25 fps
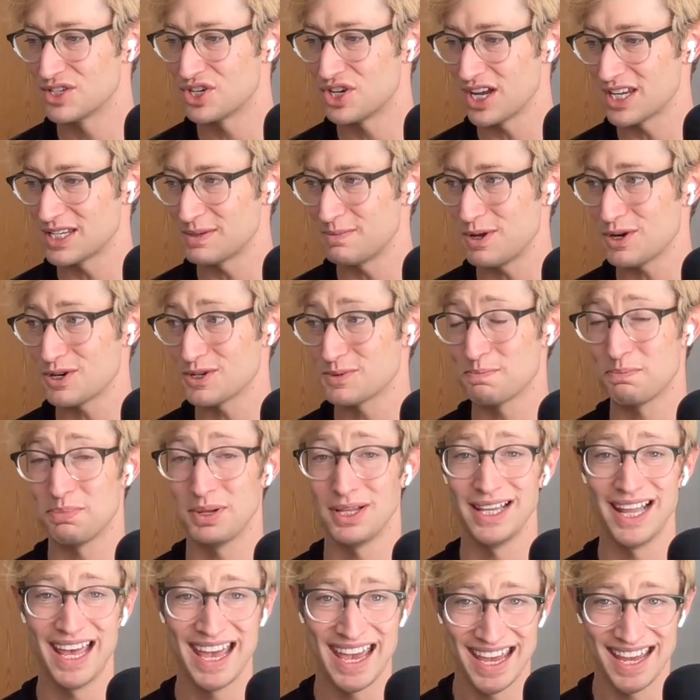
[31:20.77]
Shakespeare's
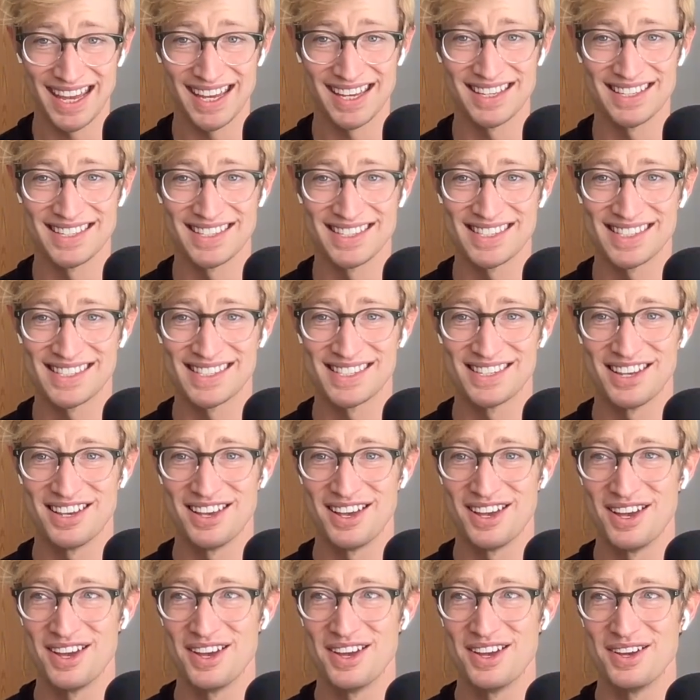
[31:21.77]
plays
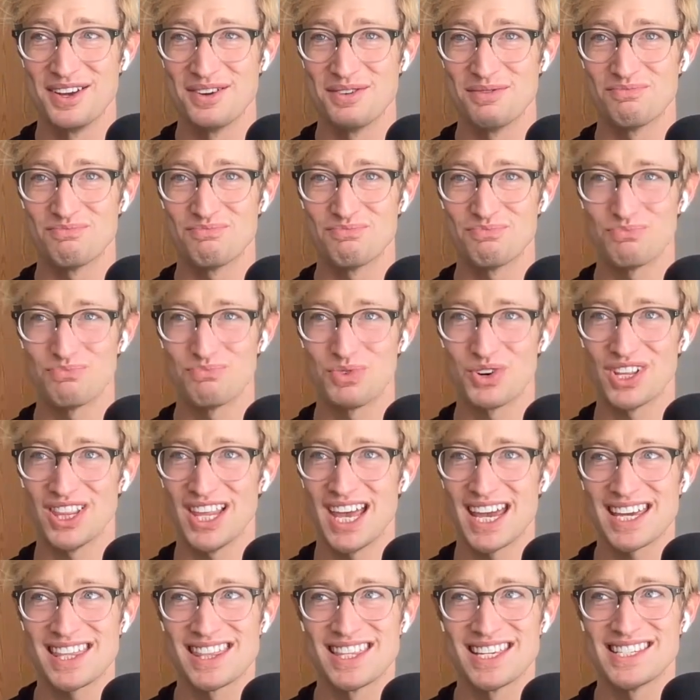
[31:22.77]
were
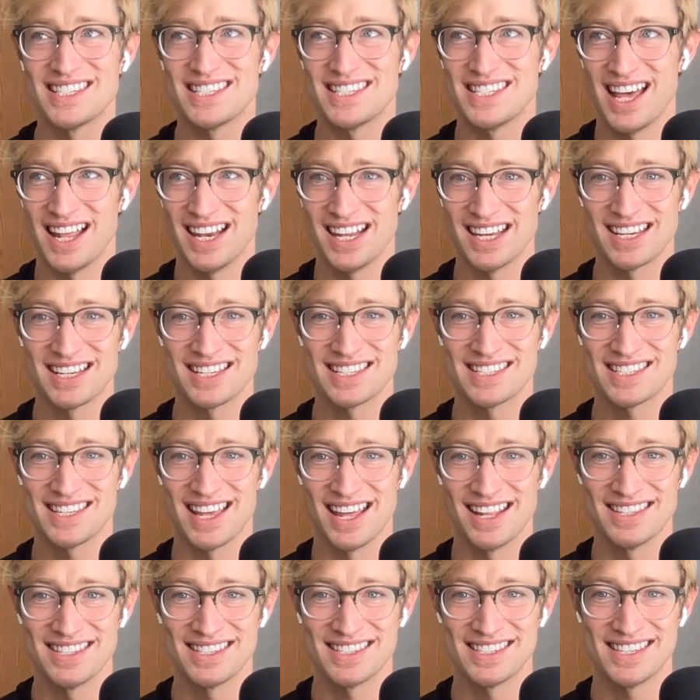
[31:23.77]
like the selling
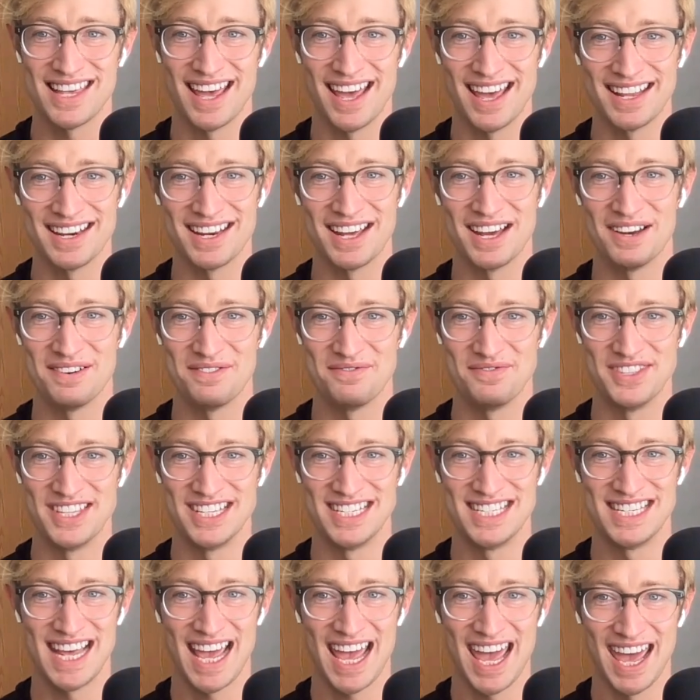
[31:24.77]
sunset of
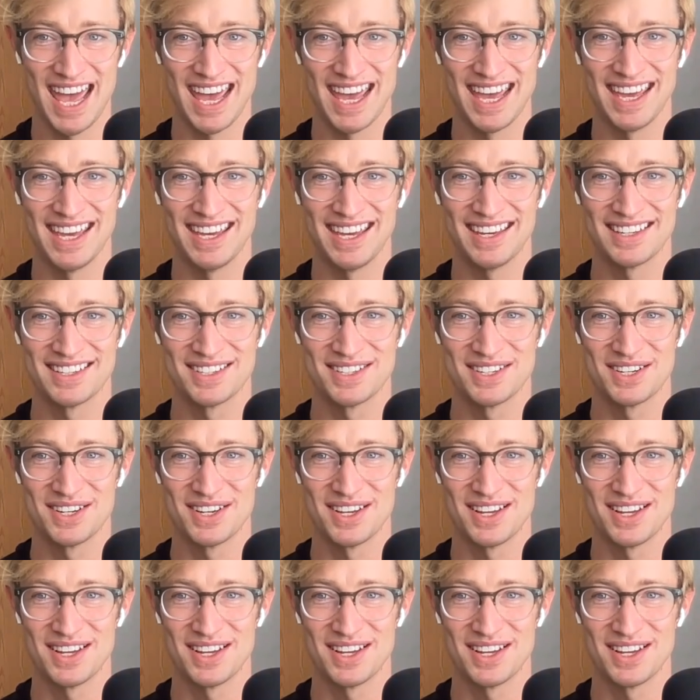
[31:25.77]
the day